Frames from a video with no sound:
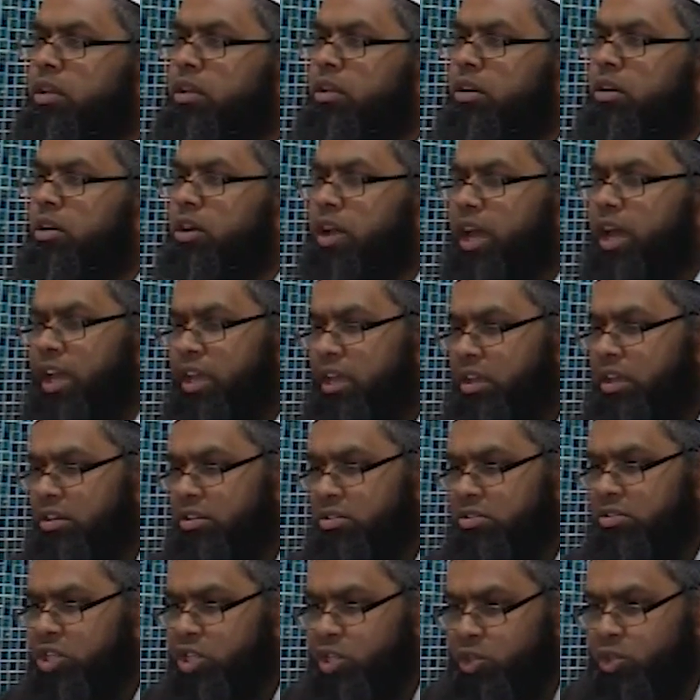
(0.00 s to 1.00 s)
Okay,
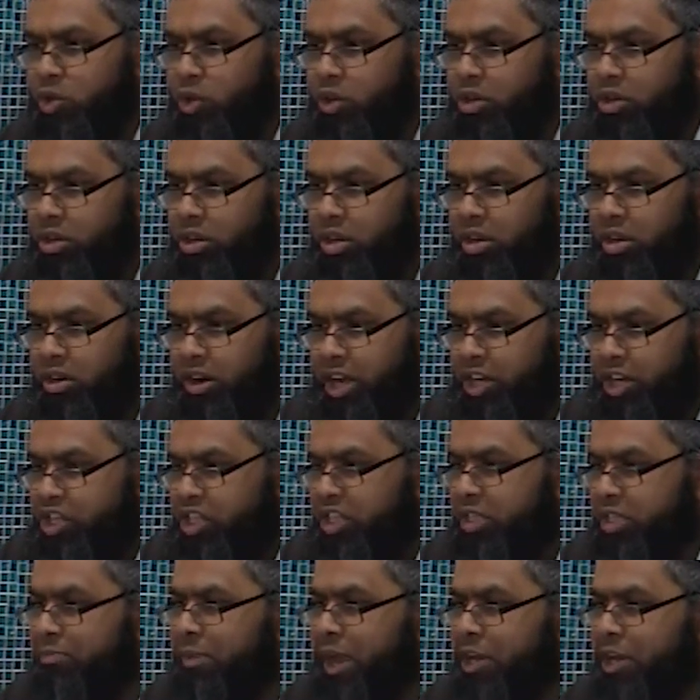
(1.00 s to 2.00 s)
she's good. Alright,
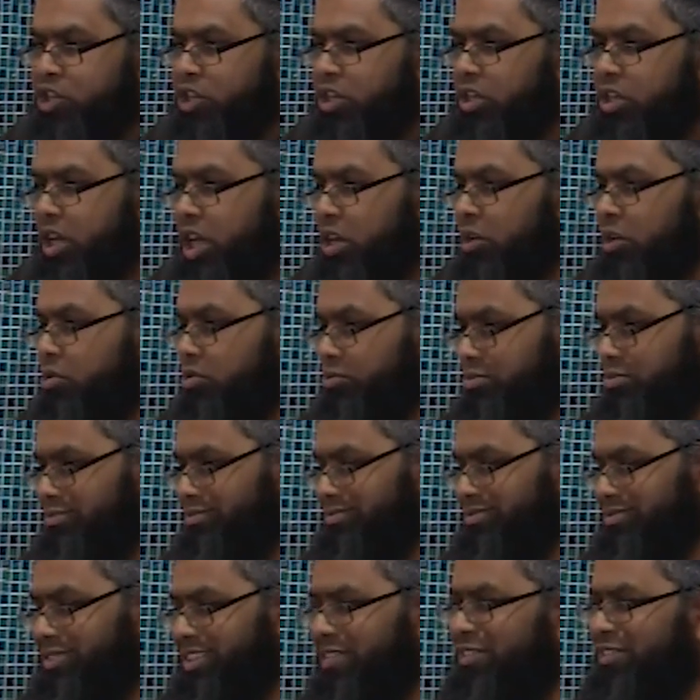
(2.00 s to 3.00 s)
just imagine, I know,
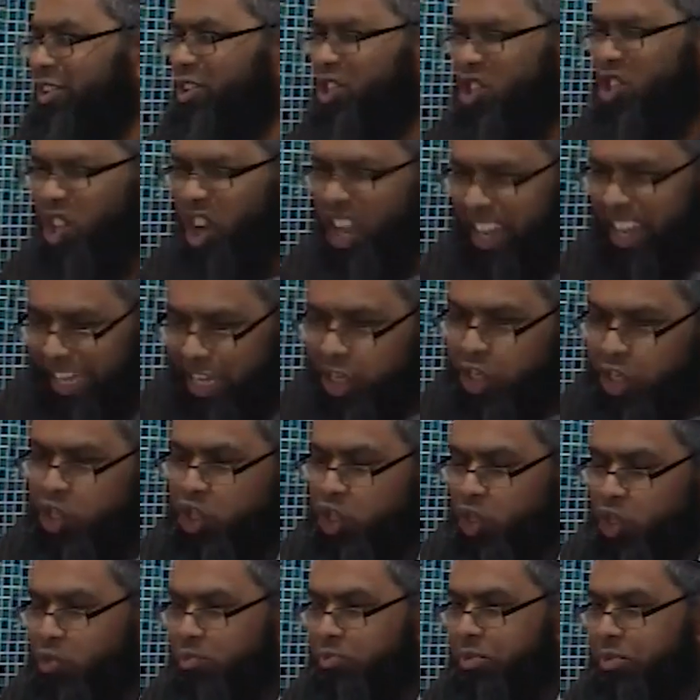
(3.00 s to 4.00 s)
even though it's not an
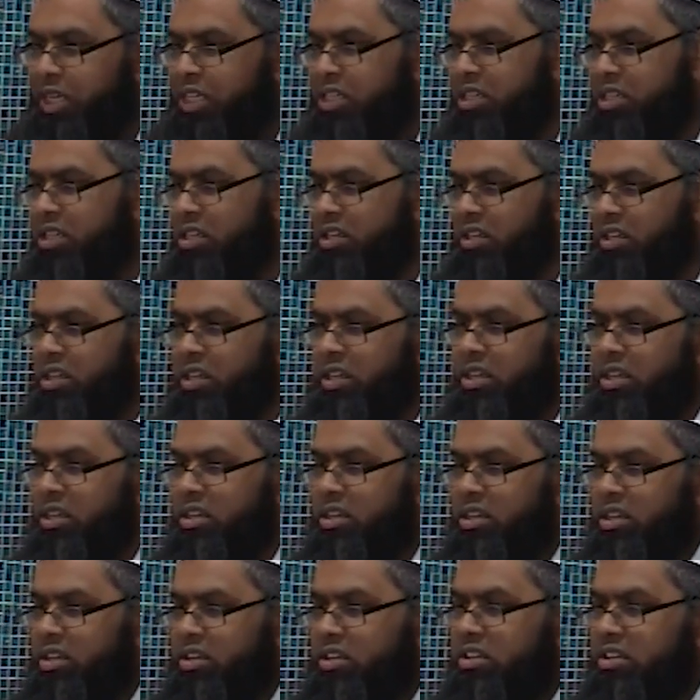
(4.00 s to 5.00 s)
issue, but
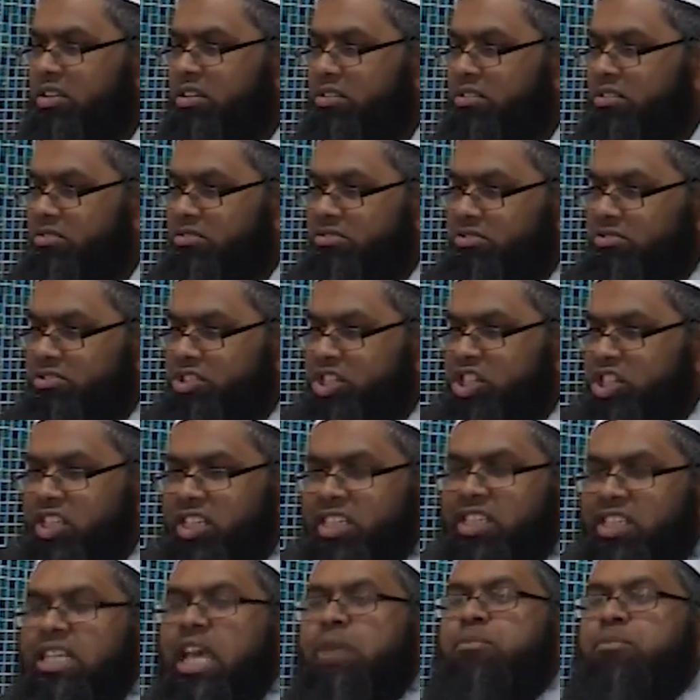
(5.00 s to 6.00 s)
she's
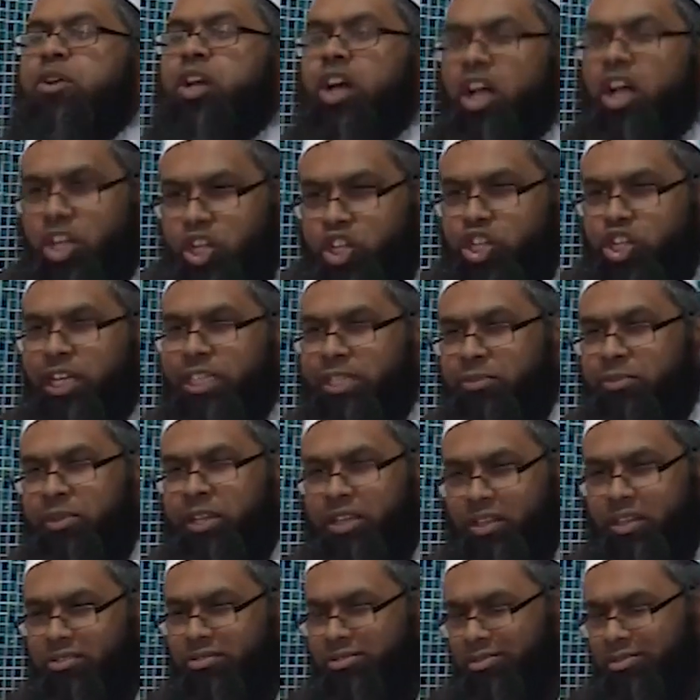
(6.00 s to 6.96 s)
the same culture as me.